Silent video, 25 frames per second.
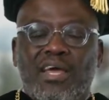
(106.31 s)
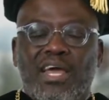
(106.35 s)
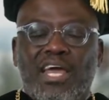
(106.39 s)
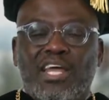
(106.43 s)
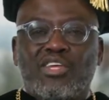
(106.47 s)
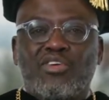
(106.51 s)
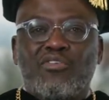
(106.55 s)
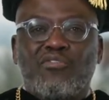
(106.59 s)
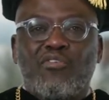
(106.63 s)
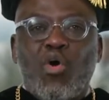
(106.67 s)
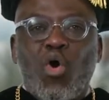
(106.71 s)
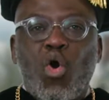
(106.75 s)

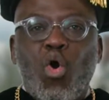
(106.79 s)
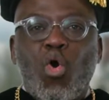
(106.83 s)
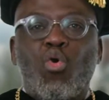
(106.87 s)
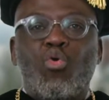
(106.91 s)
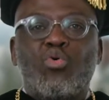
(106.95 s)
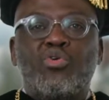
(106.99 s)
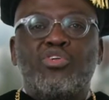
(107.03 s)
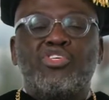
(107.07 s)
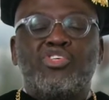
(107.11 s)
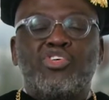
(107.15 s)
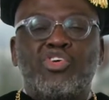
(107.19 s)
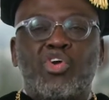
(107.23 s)
And you've
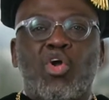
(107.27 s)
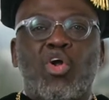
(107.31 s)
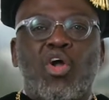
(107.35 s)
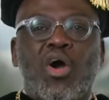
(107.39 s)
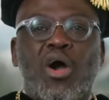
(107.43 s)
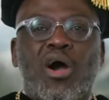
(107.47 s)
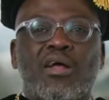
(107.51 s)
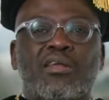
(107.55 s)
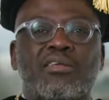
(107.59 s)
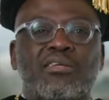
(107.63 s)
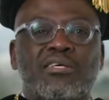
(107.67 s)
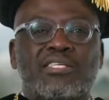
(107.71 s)
honed your
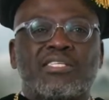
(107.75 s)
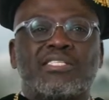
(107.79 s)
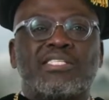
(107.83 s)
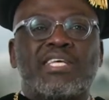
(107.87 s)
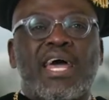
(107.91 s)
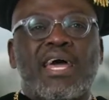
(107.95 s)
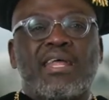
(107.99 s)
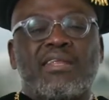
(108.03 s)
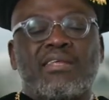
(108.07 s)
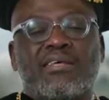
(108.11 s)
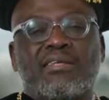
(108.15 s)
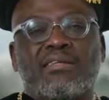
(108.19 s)

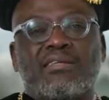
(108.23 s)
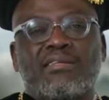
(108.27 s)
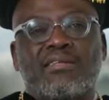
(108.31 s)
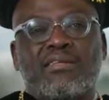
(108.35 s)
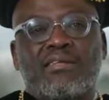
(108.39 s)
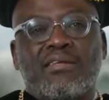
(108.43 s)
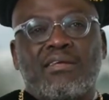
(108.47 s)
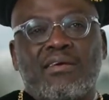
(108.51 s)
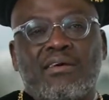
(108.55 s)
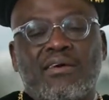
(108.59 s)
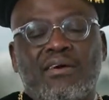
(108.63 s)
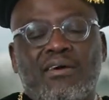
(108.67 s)
understanding
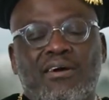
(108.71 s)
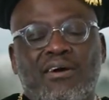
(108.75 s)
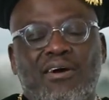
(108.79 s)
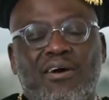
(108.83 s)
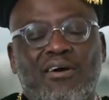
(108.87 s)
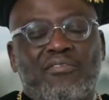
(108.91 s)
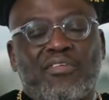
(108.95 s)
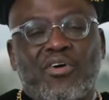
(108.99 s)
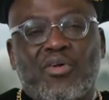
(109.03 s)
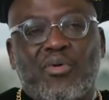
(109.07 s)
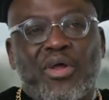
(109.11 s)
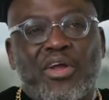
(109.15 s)

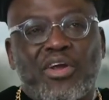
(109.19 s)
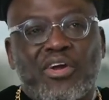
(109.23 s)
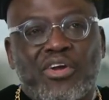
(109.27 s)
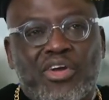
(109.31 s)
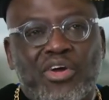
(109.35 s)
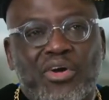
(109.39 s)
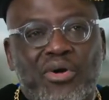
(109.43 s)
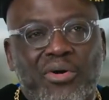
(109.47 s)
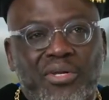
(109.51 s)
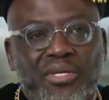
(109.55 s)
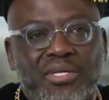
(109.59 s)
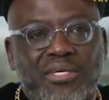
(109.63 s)
of the greater
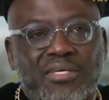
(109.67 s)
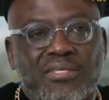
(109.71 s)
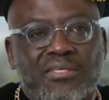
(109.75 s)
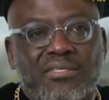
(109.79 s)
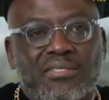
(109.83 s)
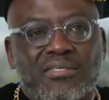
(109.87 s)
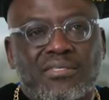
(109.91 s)
good